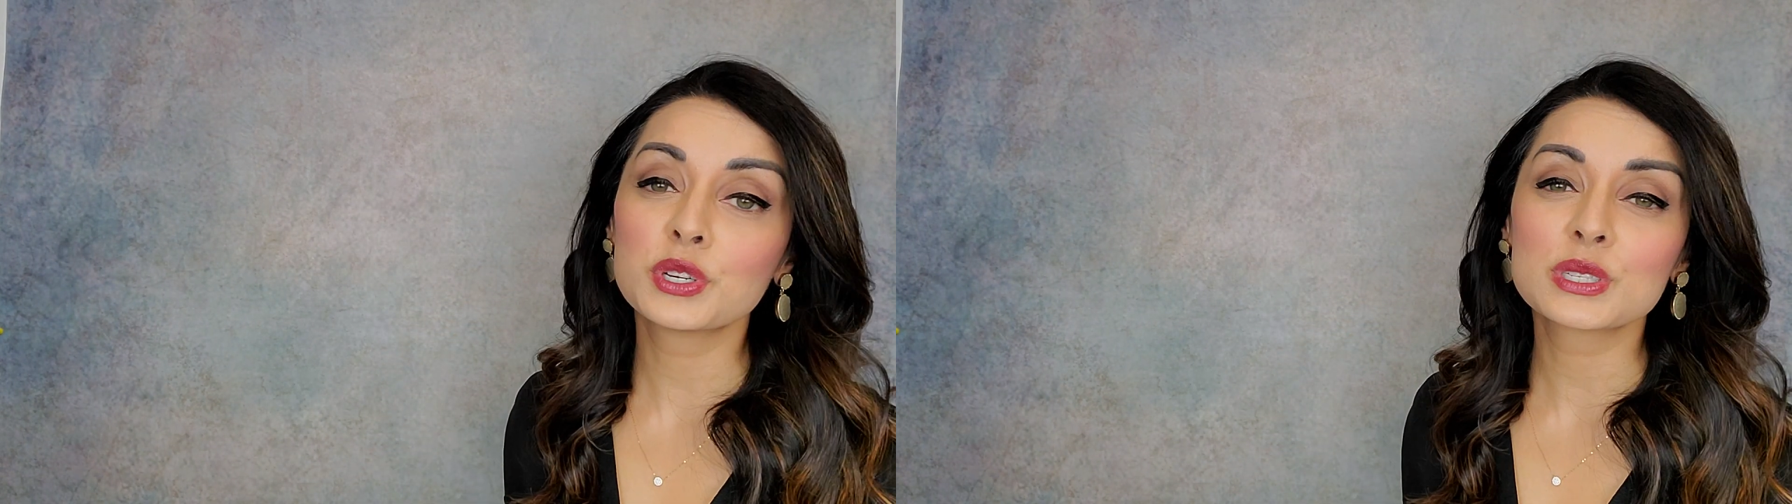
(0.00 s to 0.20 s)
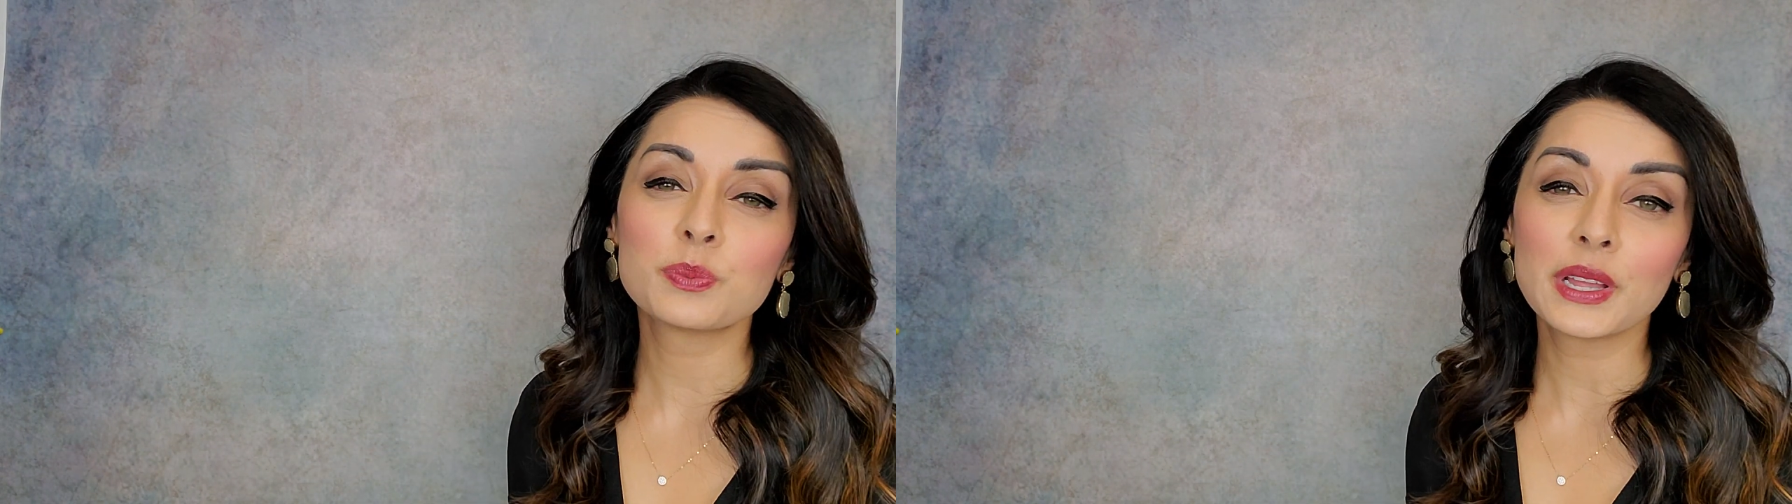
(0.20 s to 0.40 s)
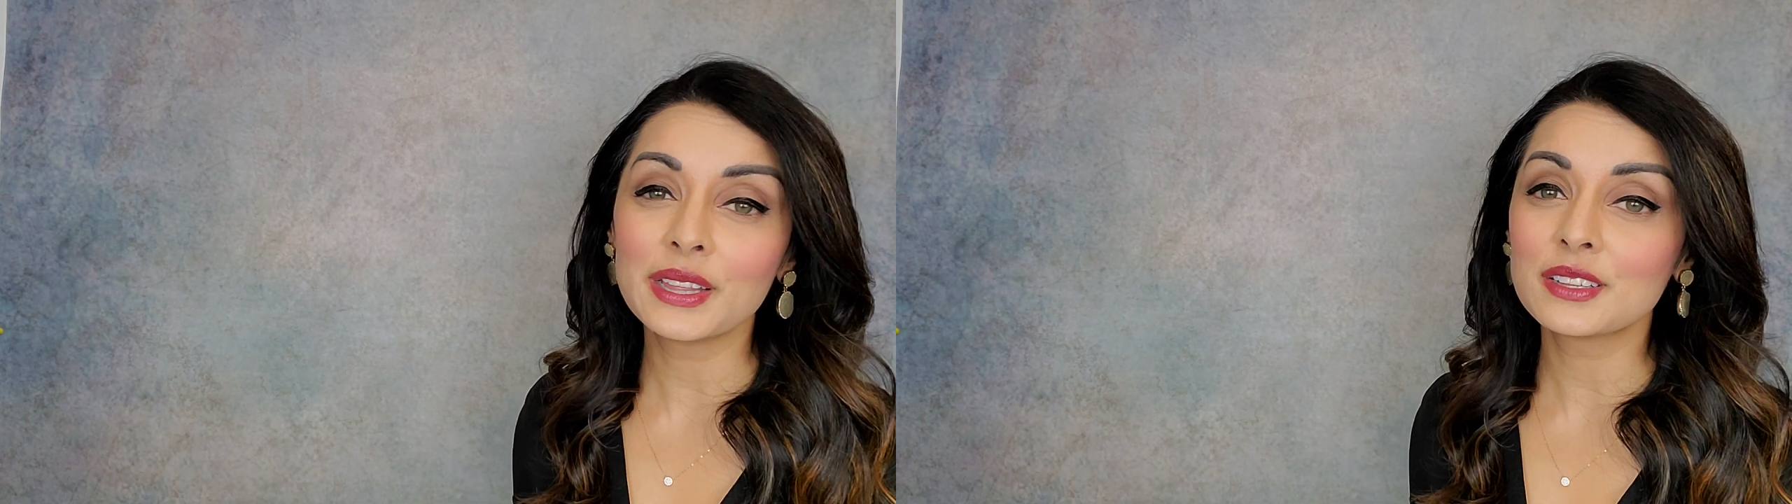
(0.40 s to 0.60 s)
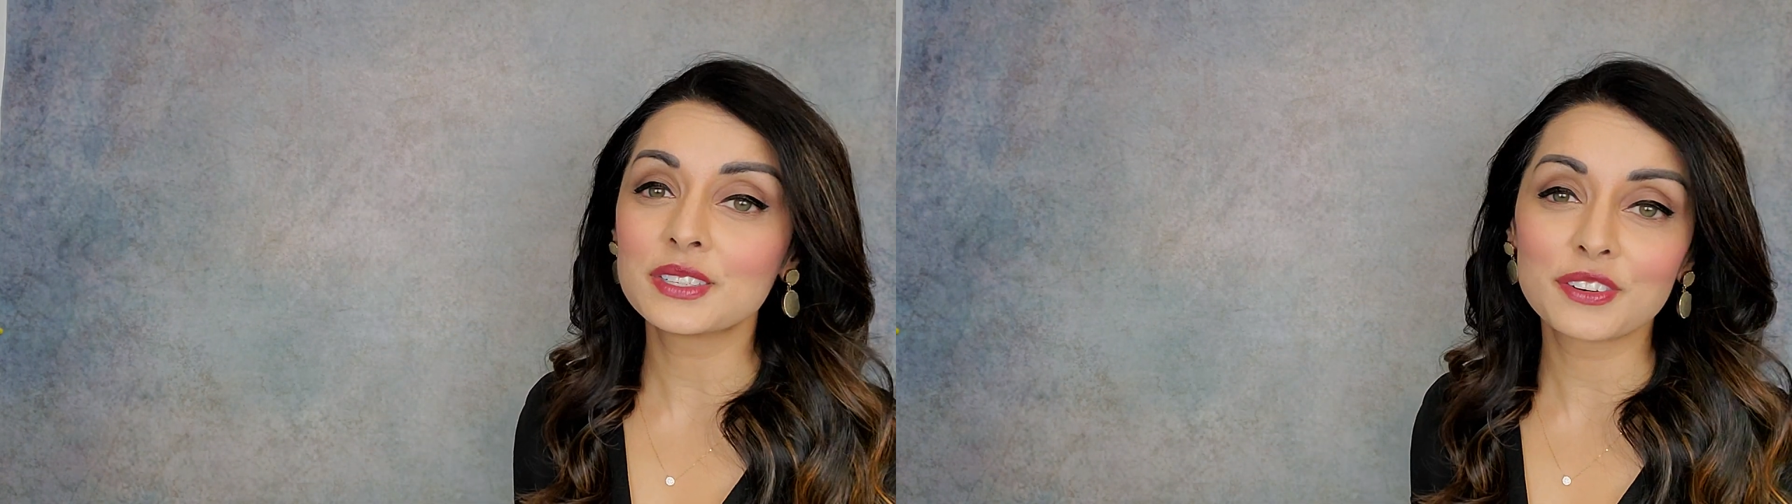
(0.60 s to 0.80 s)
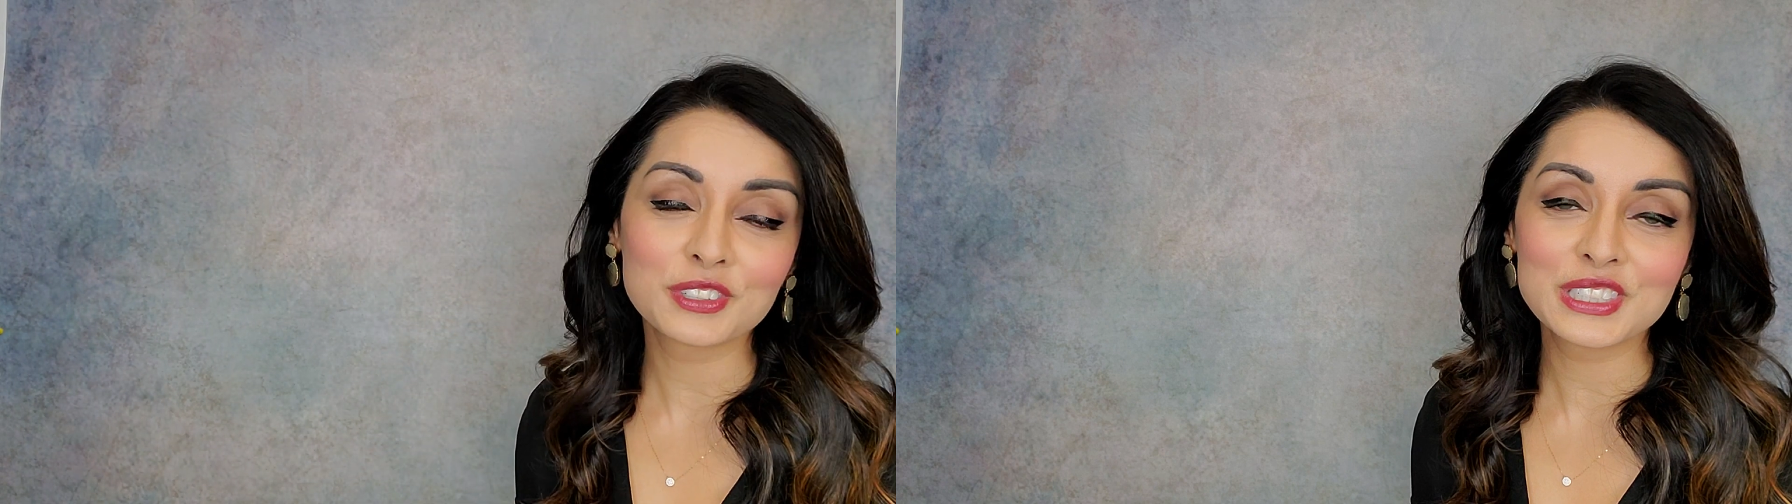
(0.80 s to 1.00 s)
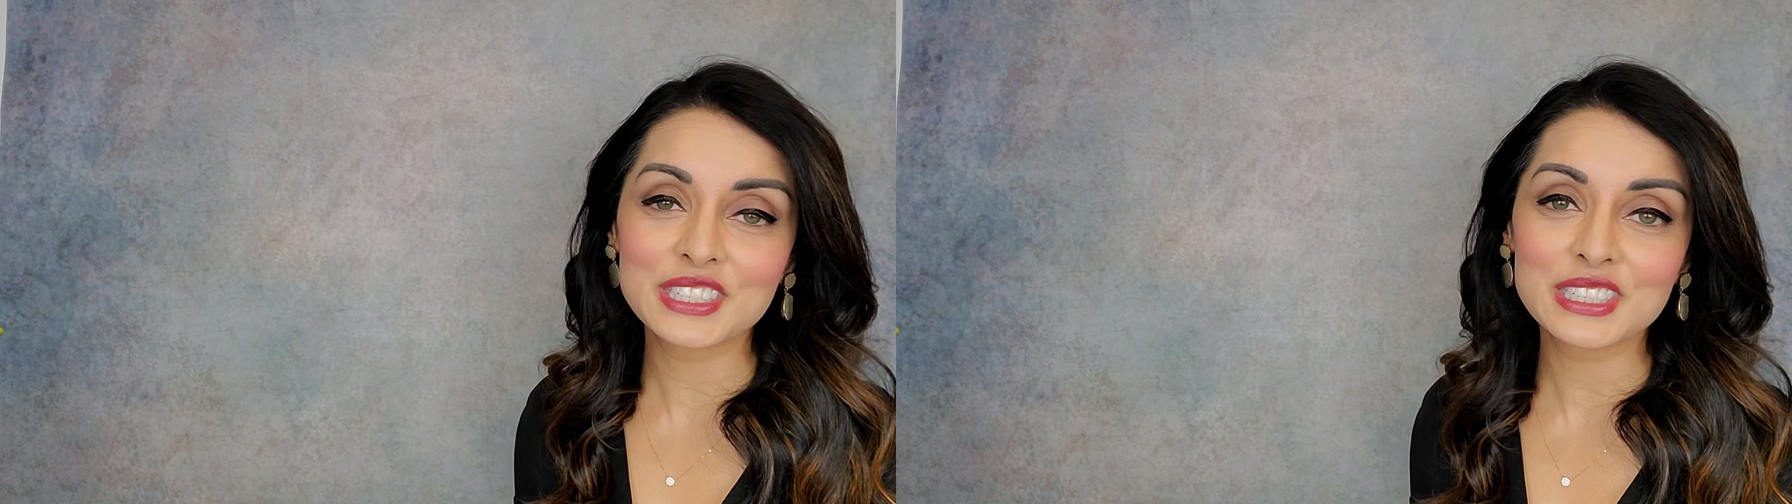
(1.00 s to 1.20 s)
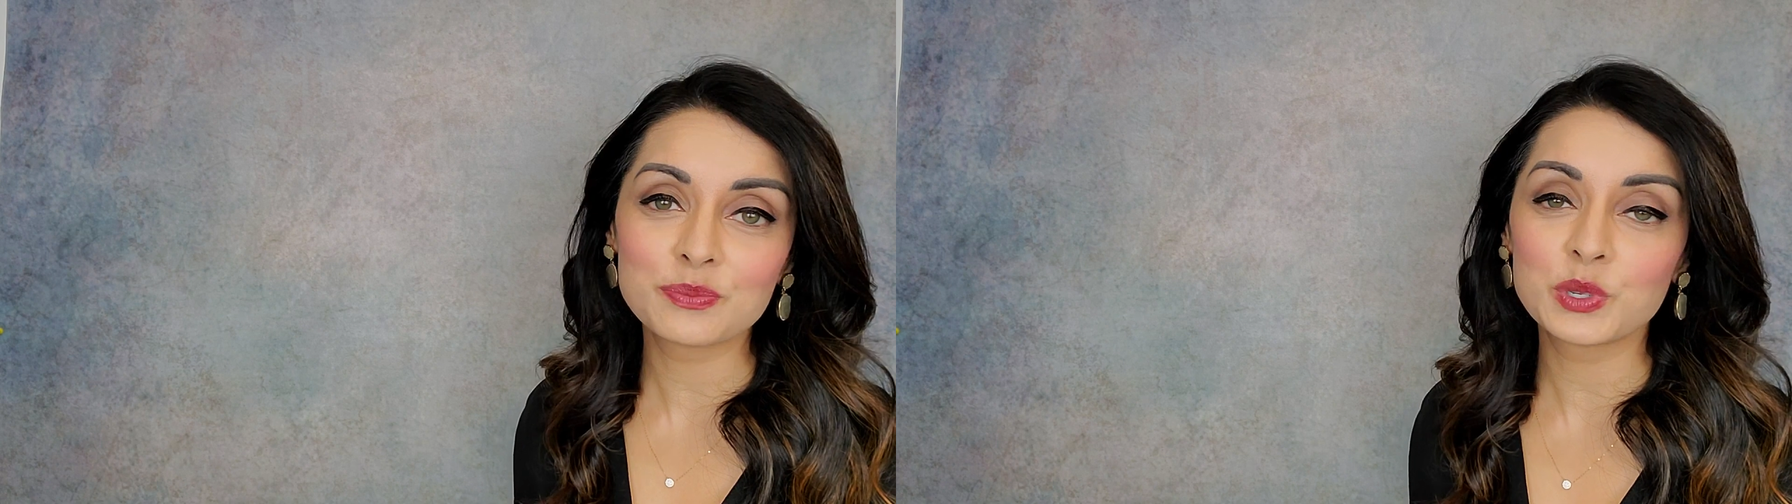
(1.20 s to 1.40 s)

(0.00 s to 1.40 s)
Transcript: explain the differences